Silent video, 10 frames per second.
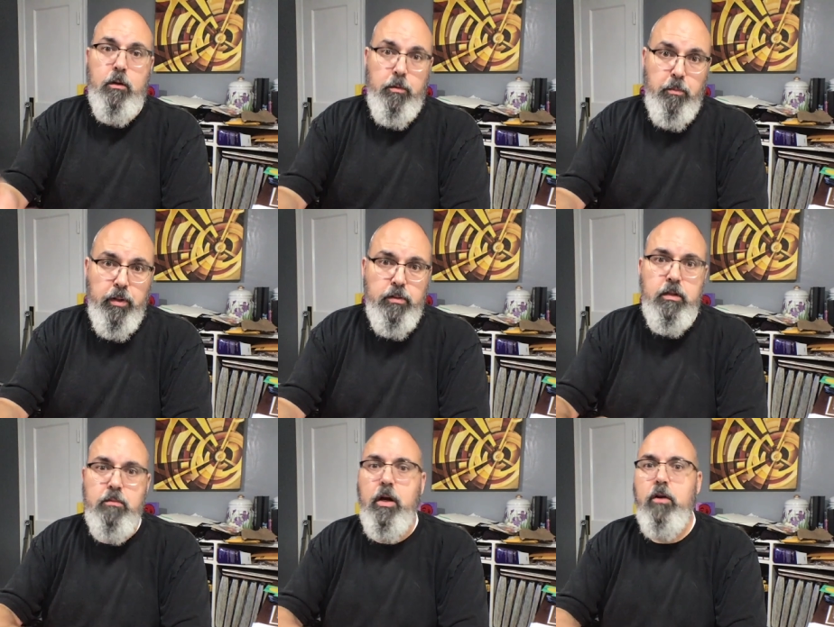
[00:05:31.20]
with
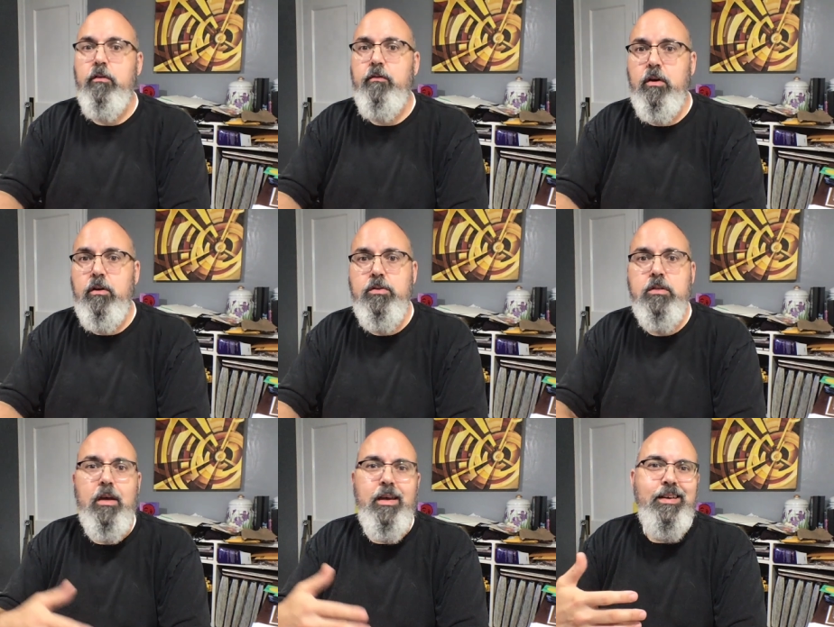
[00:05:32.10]
built-in microphones
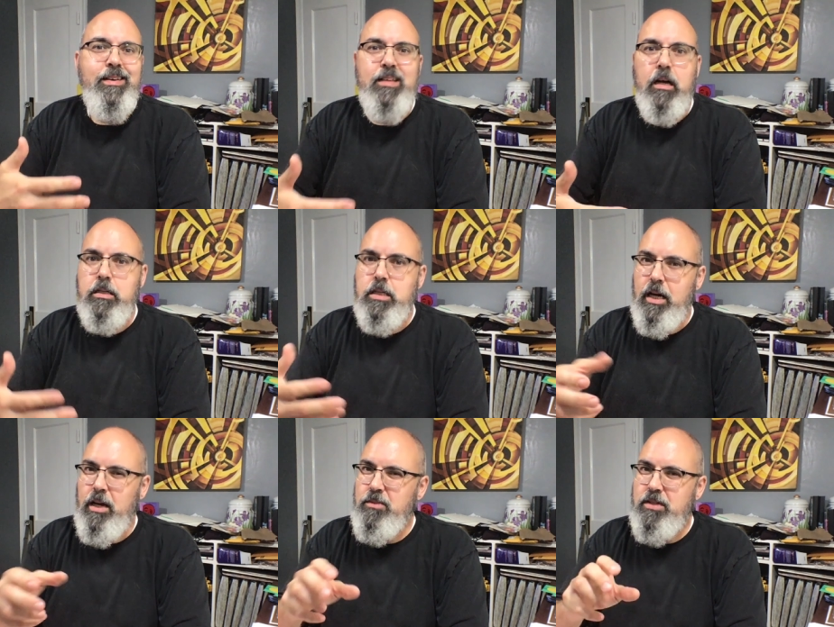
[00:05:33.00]
a lot of
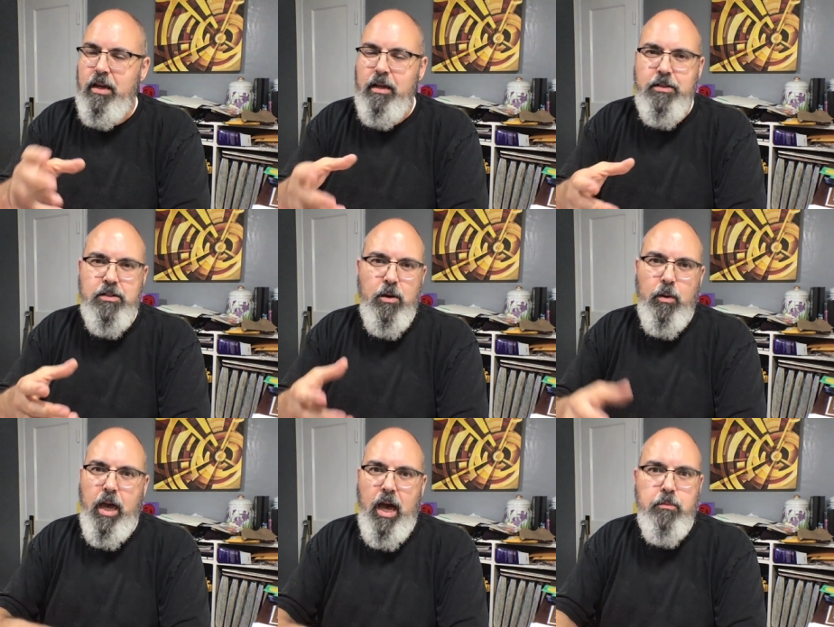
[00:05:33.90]
times they just don't
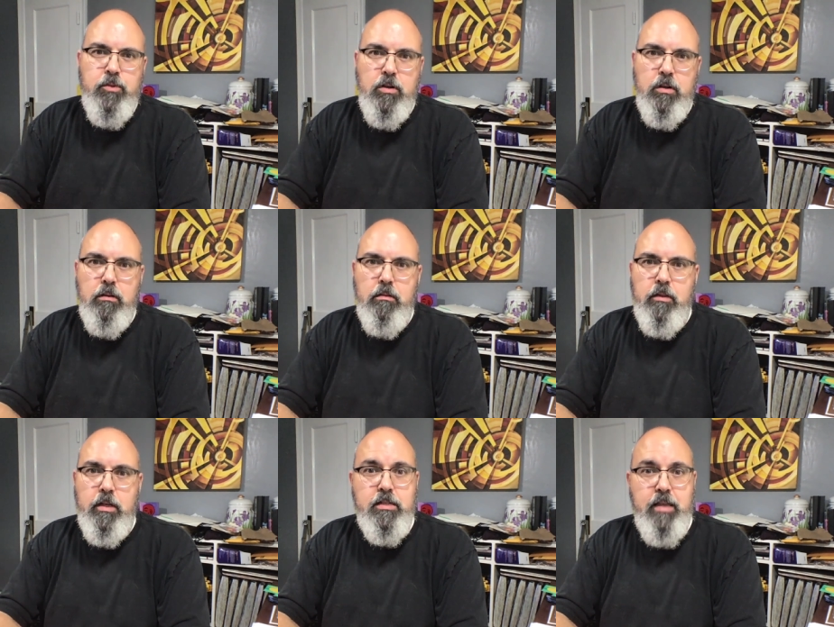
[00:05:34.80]
capture
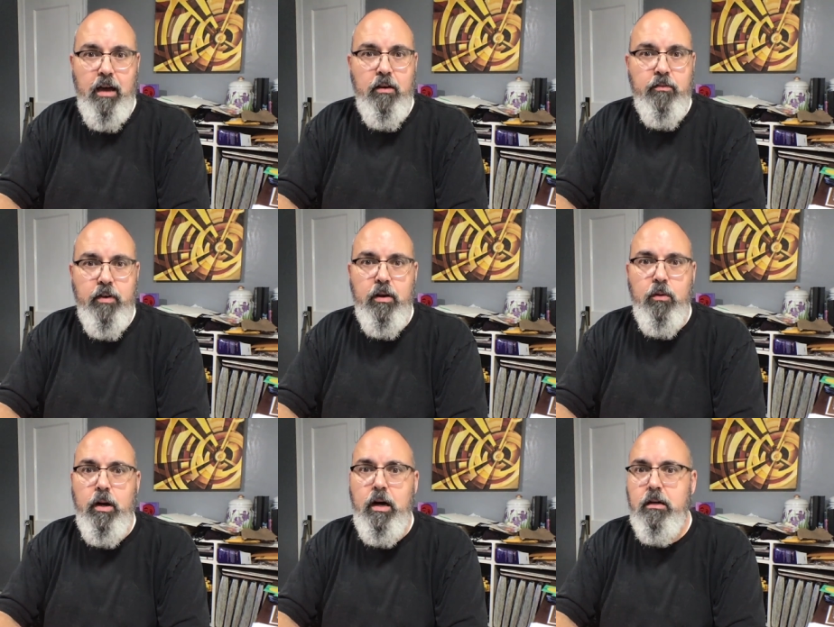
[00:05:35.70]
the sound very
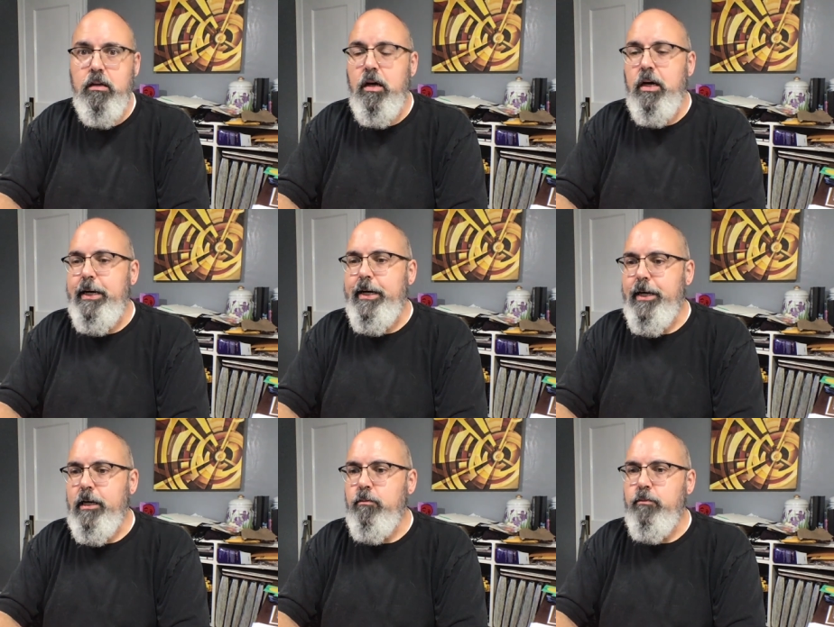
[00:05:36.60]
well.
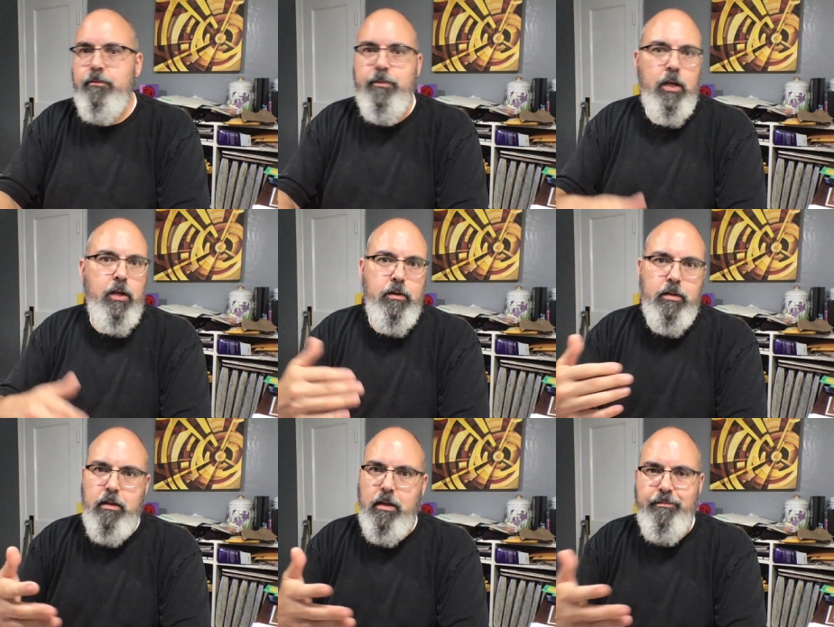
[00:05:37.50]
Um, you know, it,
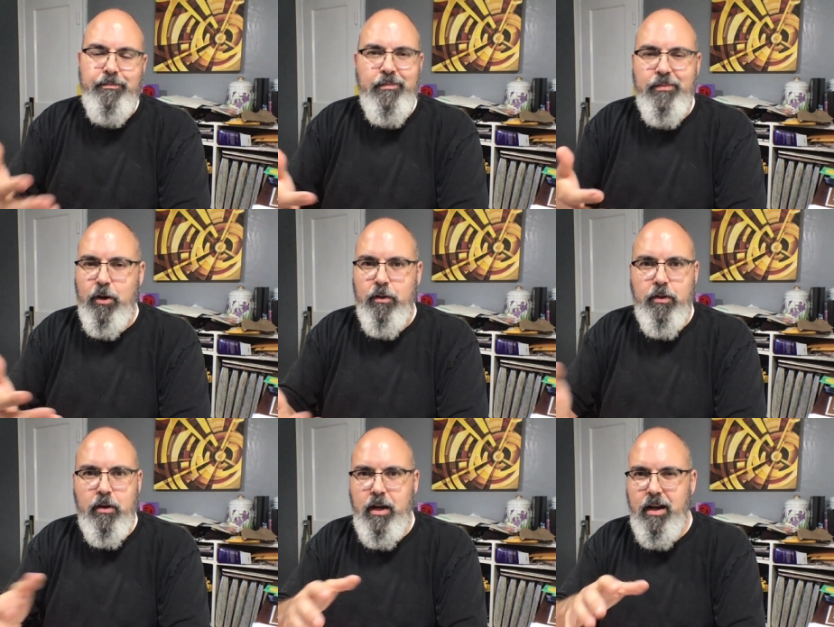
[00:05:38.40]
it, they're
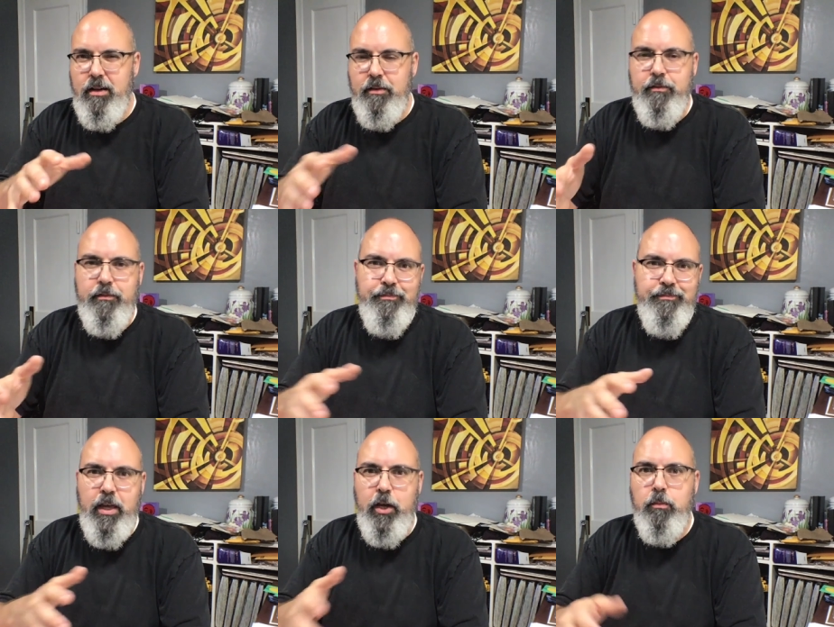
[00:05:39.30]
they're kind of
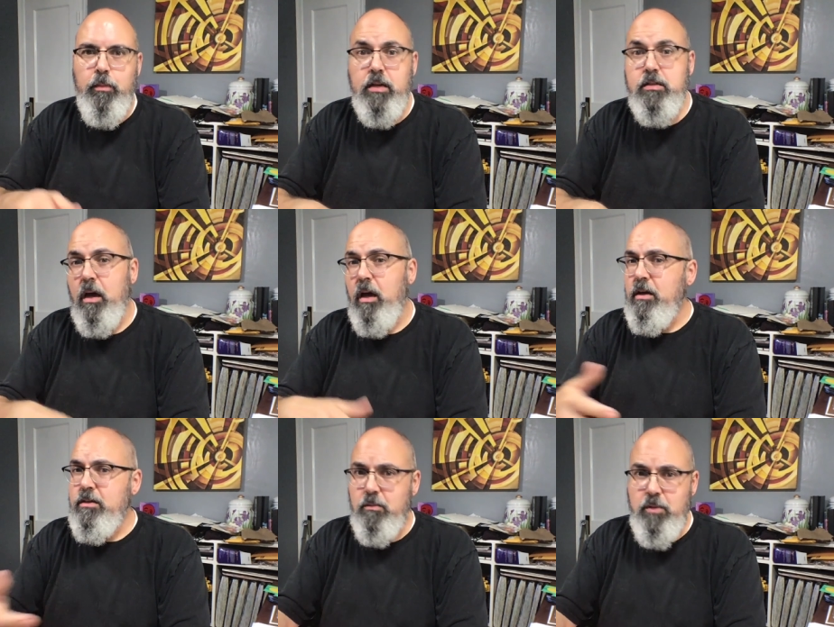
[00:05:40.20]
hit or miss.
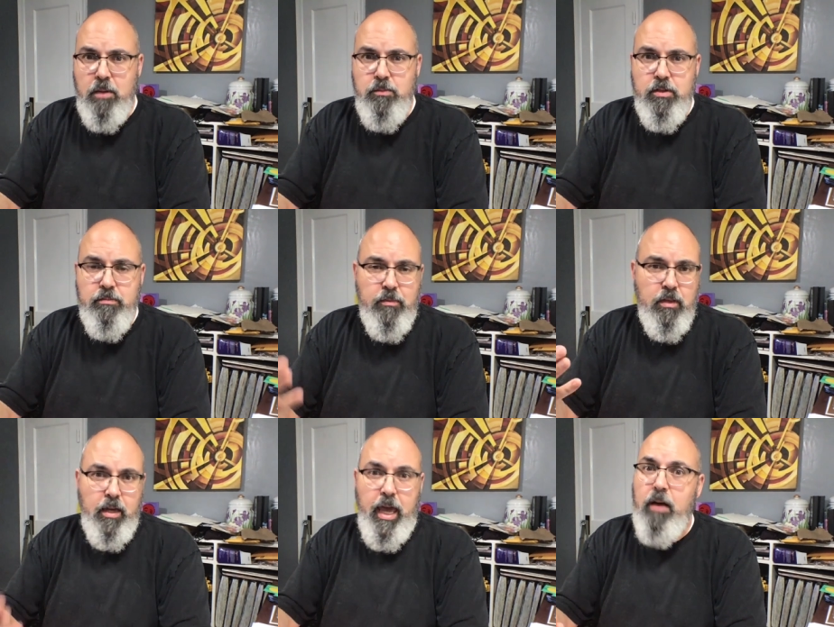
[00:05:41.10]
Sometimes
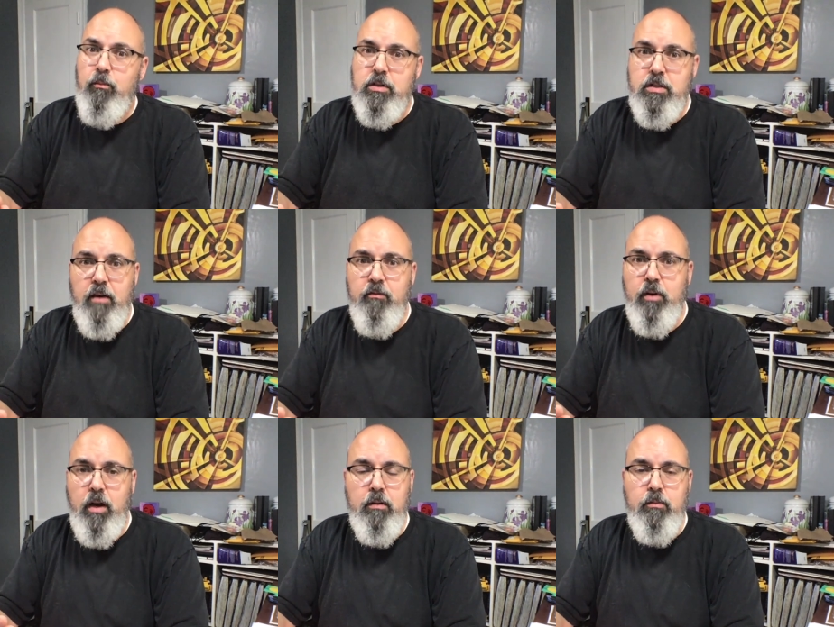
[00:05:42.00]
the cameras have
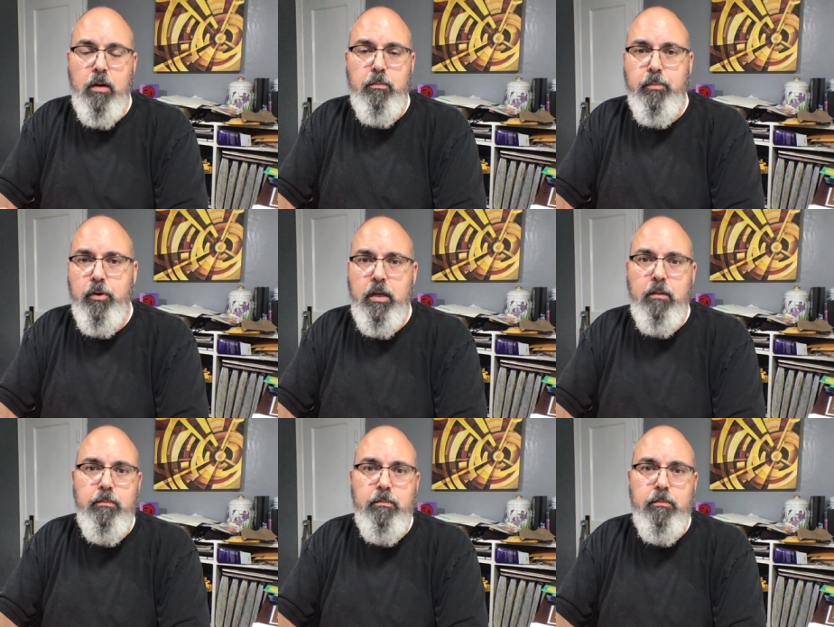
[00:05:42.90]
a, a pretty